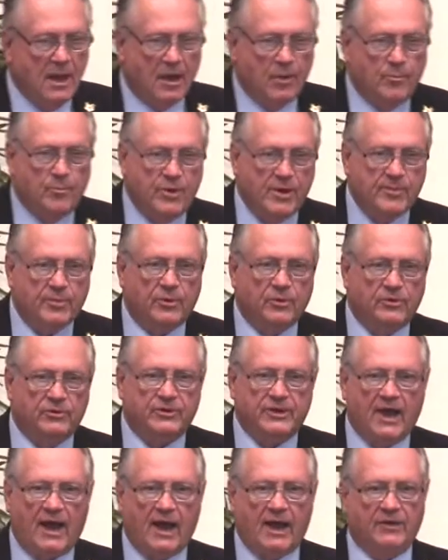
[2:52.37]
and people
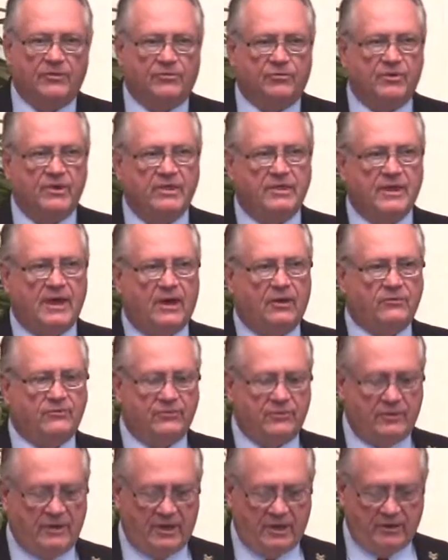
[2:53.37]
died.
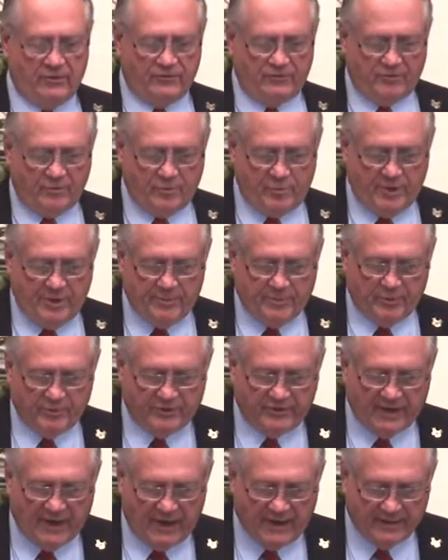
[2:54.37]
3,000 innocent people
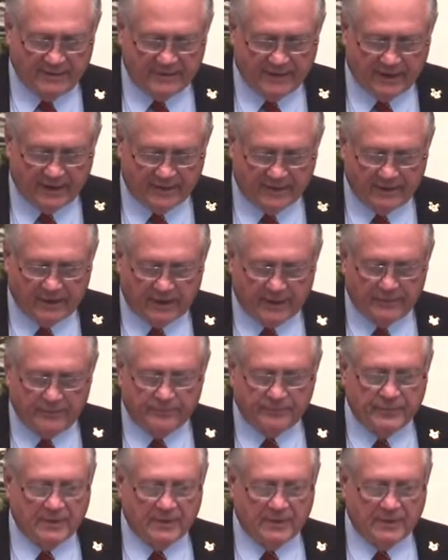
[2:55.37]
died that day,